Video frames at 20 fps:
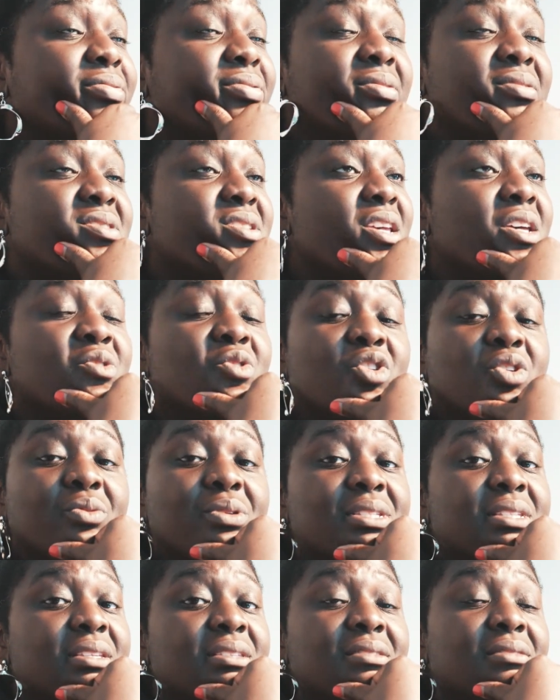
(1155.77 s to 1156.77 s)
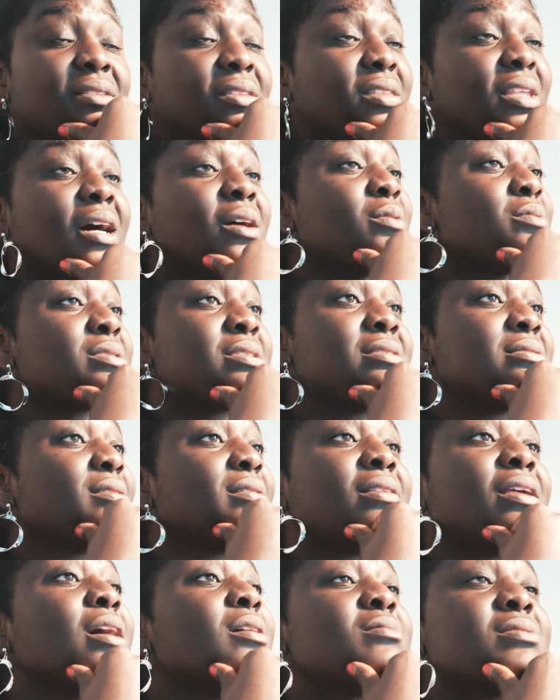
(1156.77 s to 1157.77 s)
centuries and thousands and
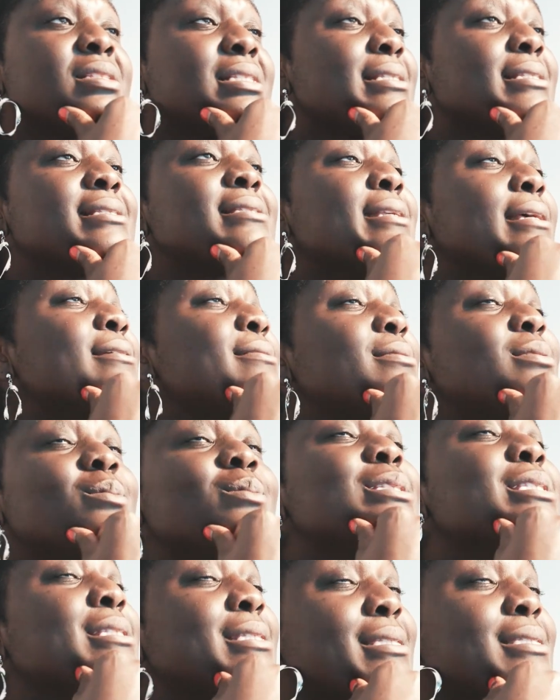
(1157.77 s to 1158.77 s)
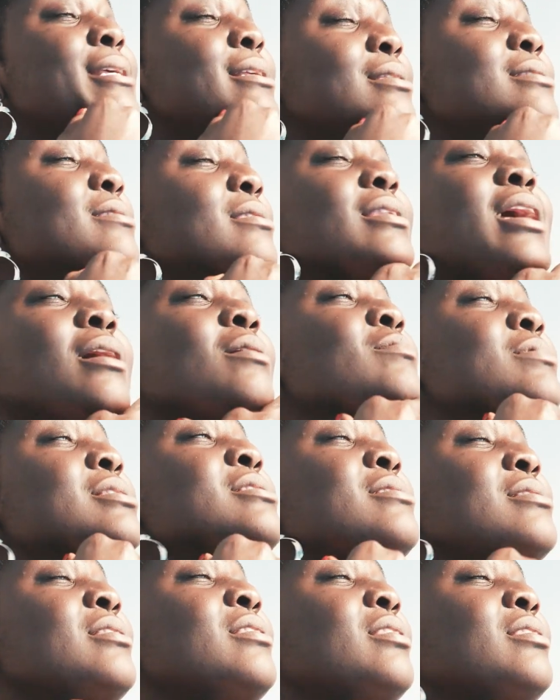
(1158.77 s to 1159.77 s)
thousands of centuries and
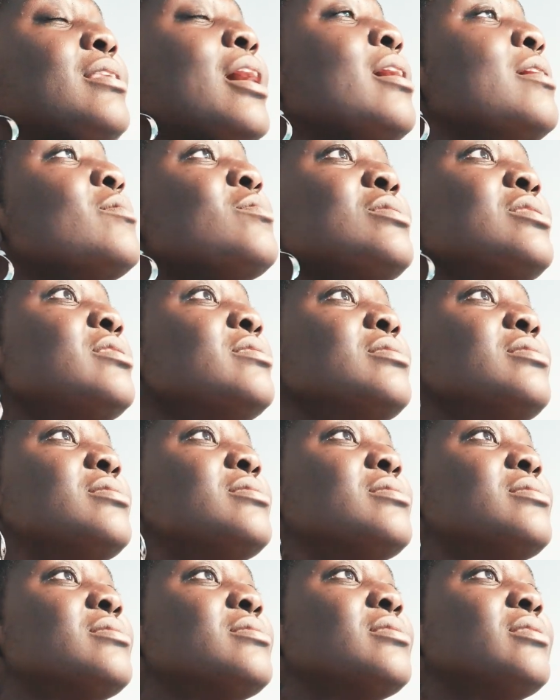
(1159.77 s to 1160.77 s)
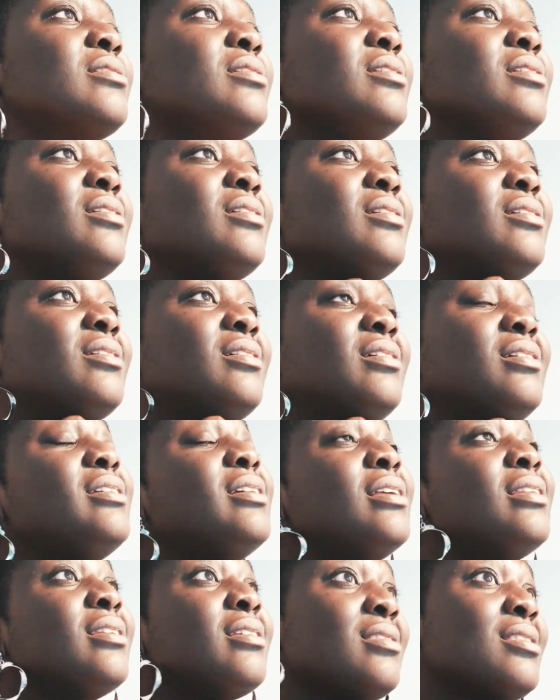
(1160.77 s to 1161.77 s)
thousands and thousands,
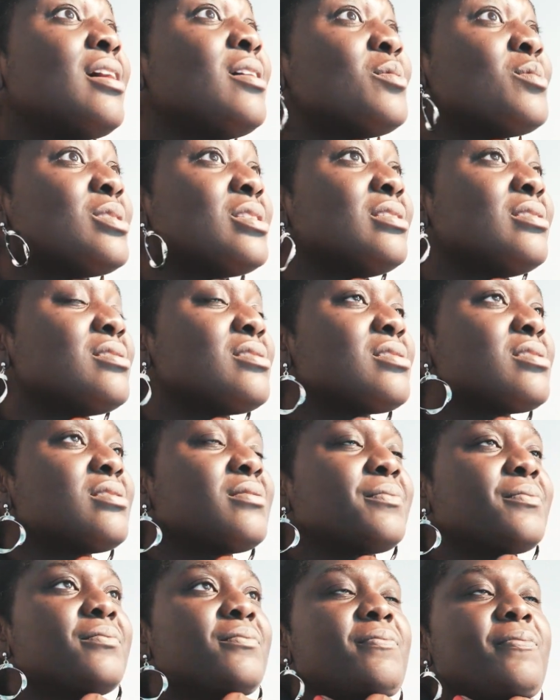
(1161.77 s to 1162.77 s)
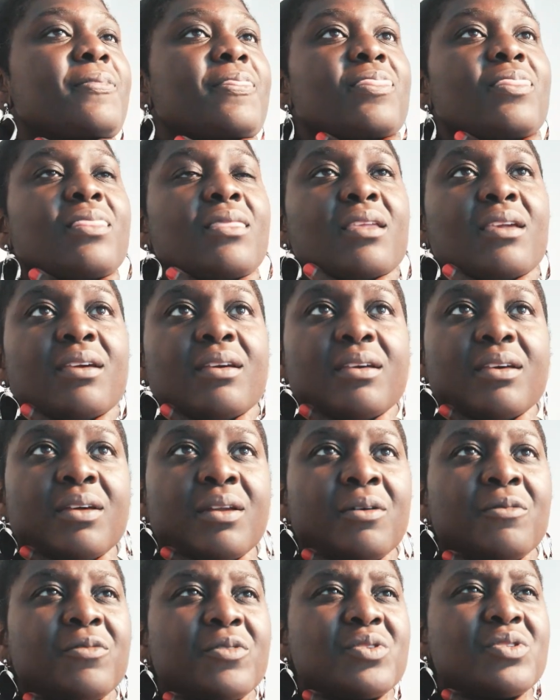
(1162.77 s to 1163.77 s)
in the thousands,
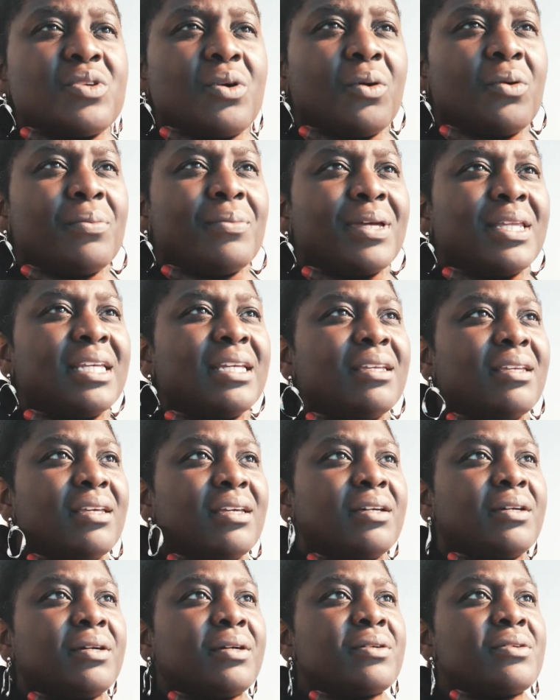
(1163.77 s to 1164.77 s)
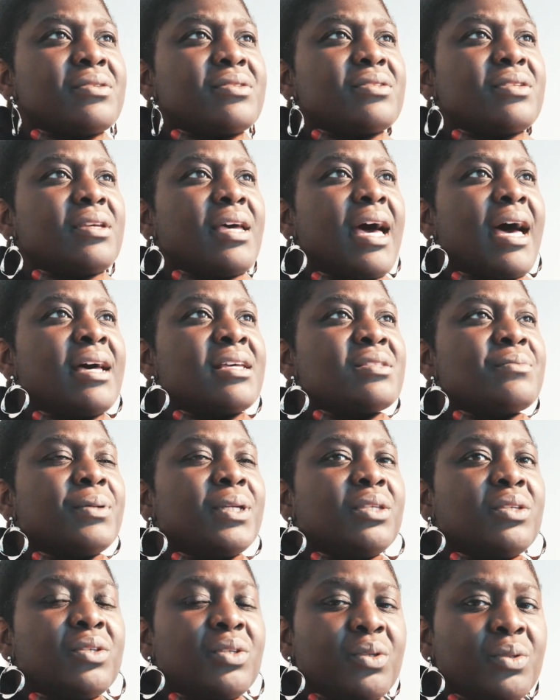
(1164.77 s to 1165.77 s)
for so many years has
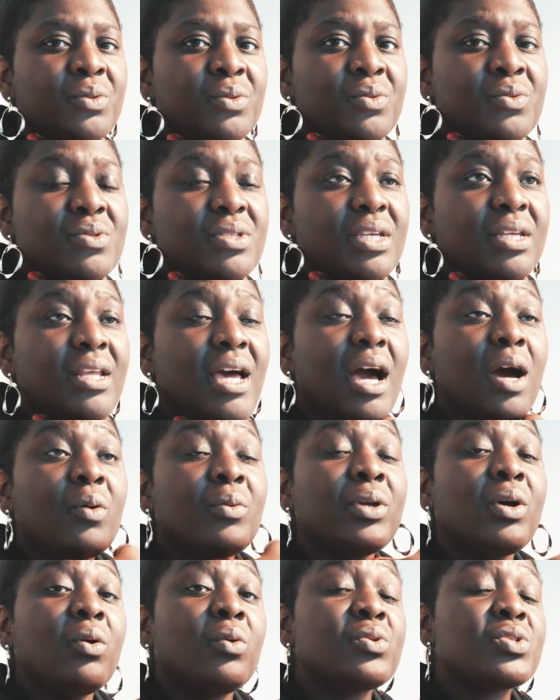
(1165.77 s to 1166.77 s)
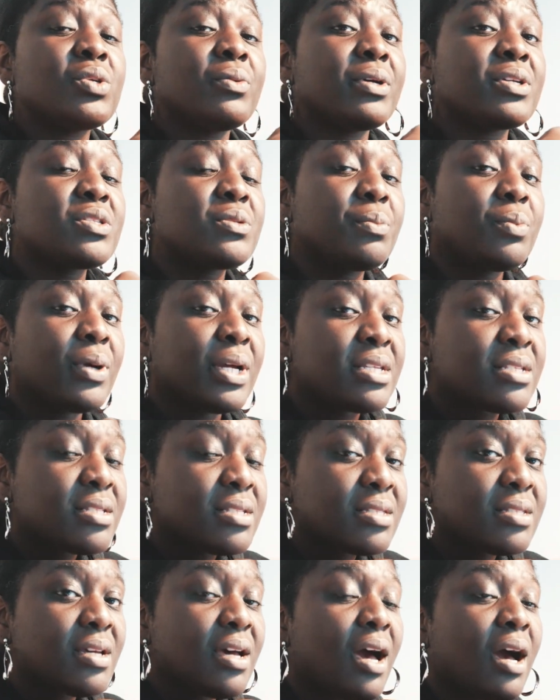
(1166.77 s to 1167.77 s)
been used, and how we also
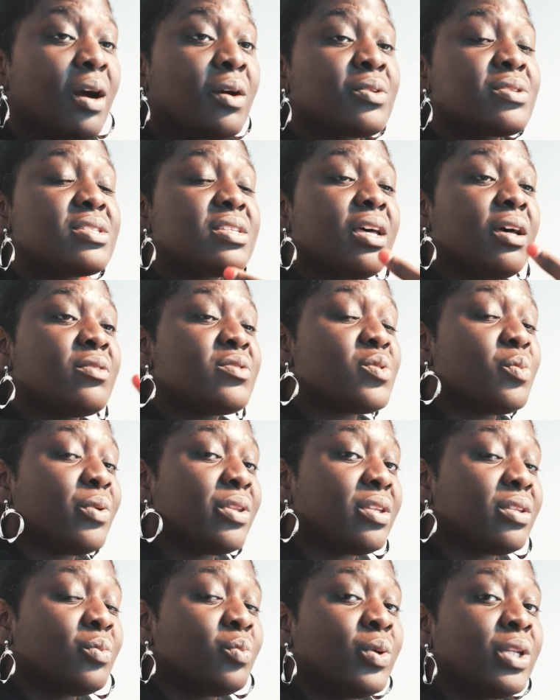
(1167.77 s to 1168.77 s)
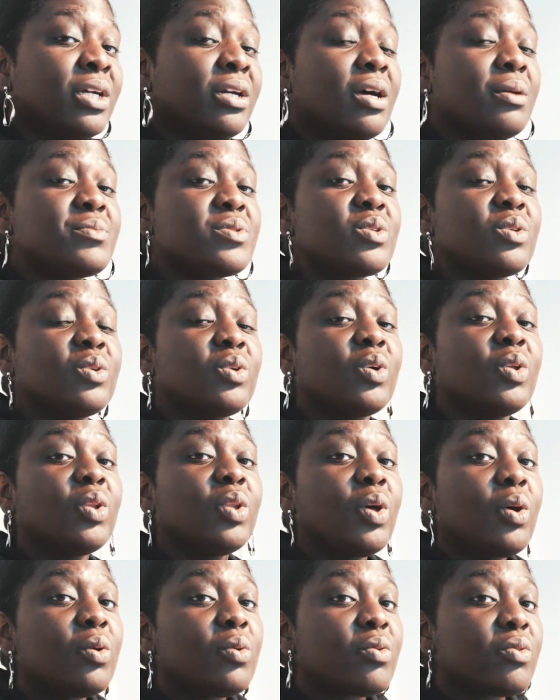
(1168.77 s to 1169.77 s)
expressed ourselves with it when it comes to the
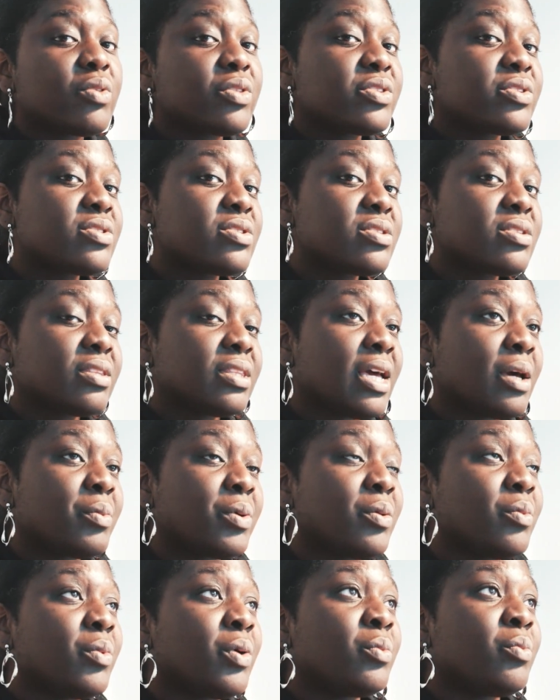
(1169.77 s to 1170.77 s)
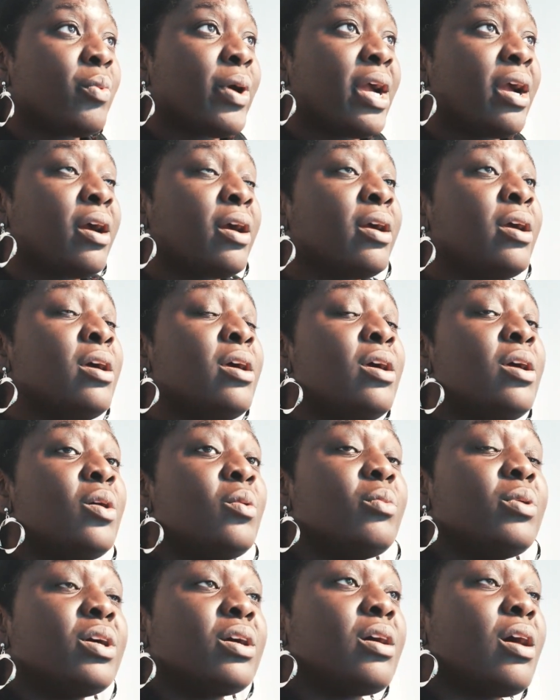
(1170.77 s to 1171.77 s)
clothes that we will wear,
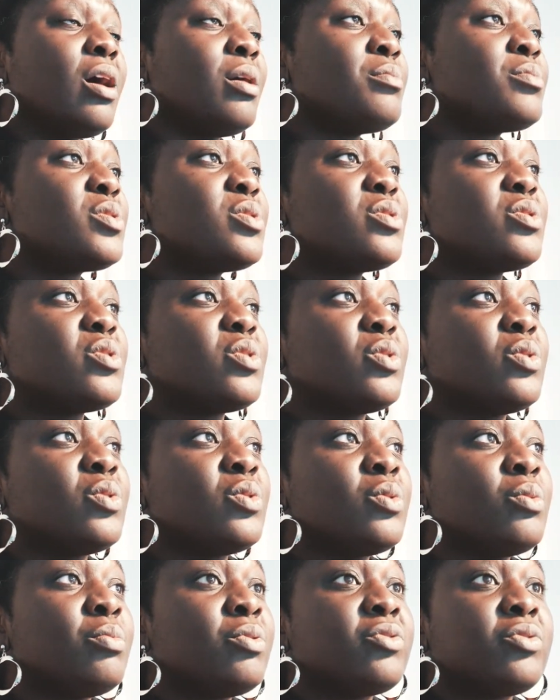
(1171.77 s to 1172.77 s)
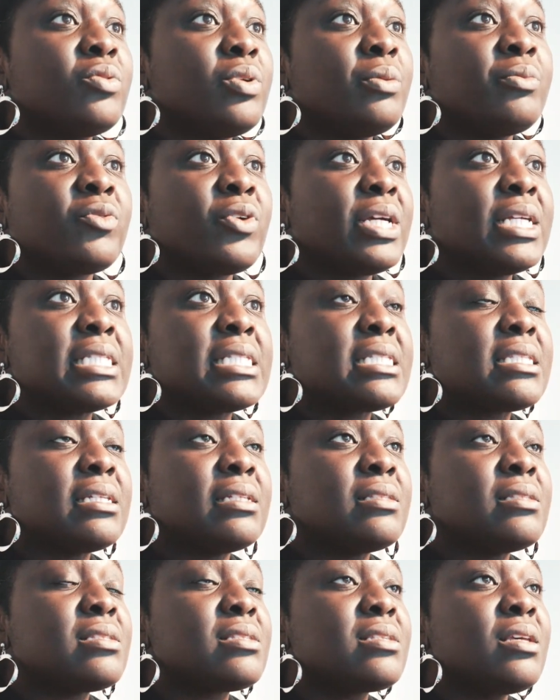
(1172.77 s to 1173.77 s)
when it comes to, for
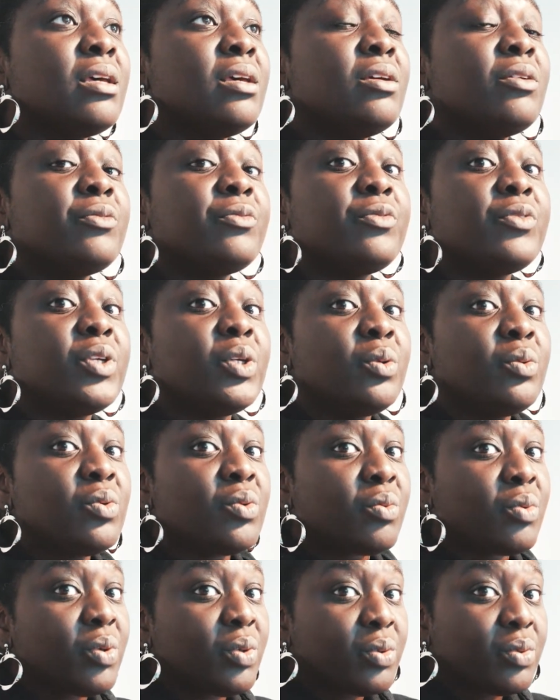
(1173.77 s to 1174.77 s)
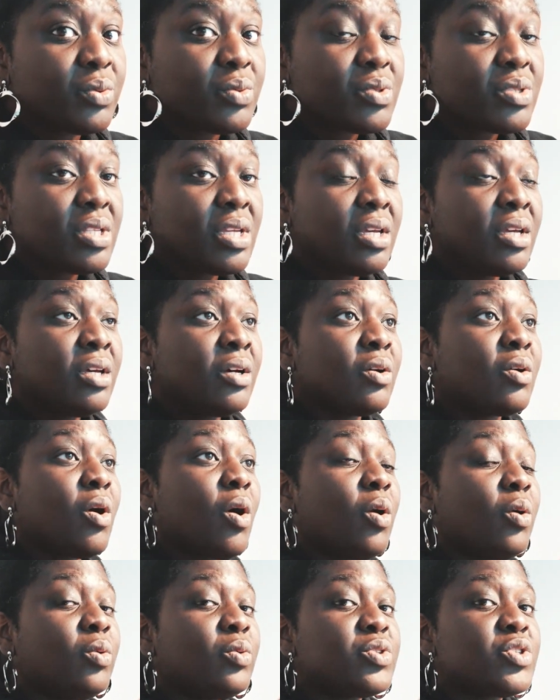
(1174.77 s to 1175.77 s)
instance, funerals,
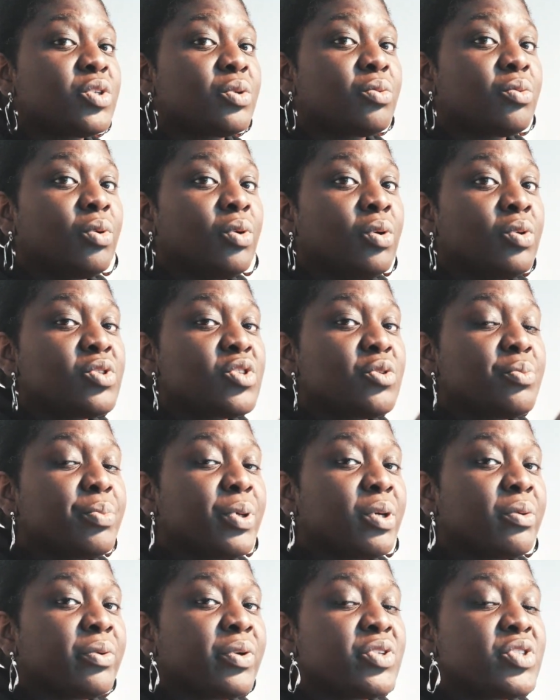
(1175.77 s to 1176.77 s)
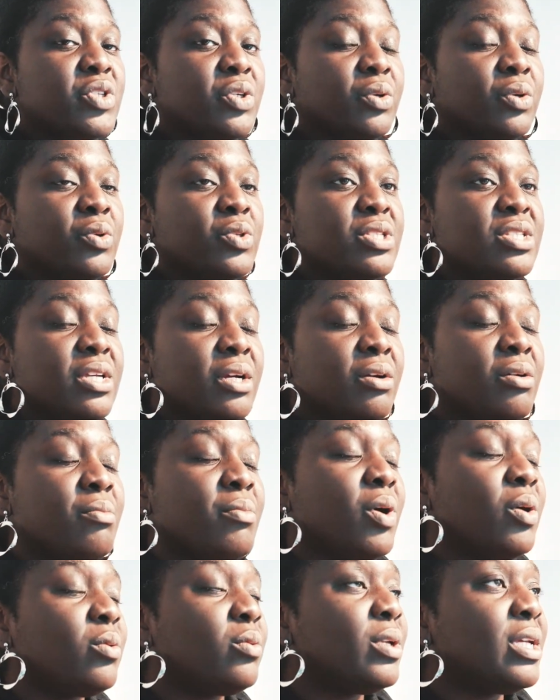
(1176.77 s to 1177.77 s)
cultural, spiritual
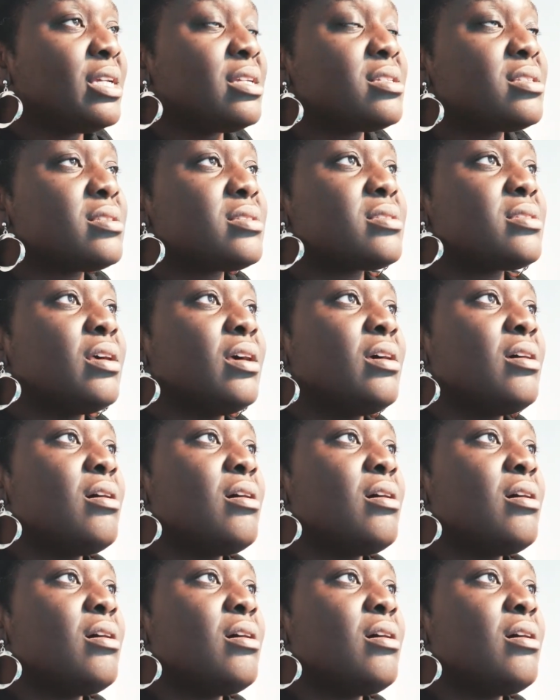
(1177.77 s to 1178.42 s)
ceremonies,